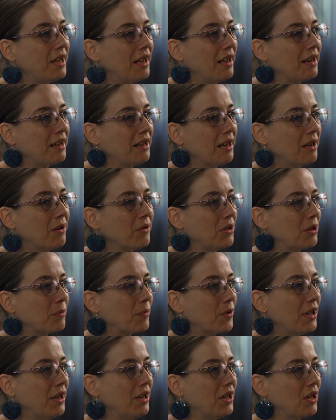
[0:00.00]
decked out the
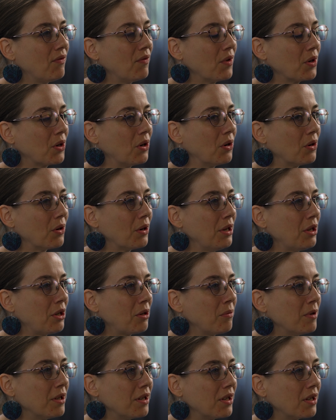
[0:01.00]
place for
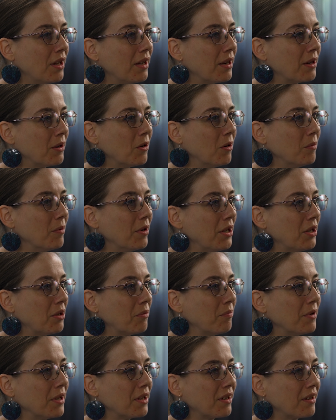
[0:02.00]
Christmas like nobody's
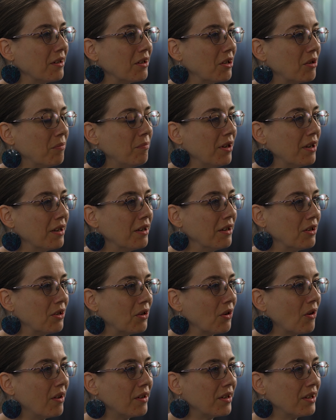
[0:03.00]
business because
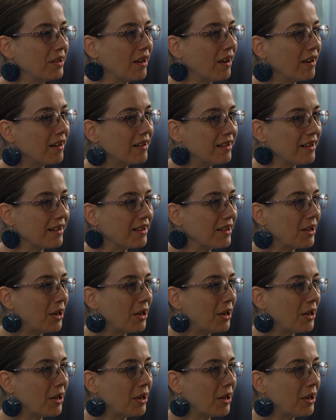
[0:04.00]
y'all stocked us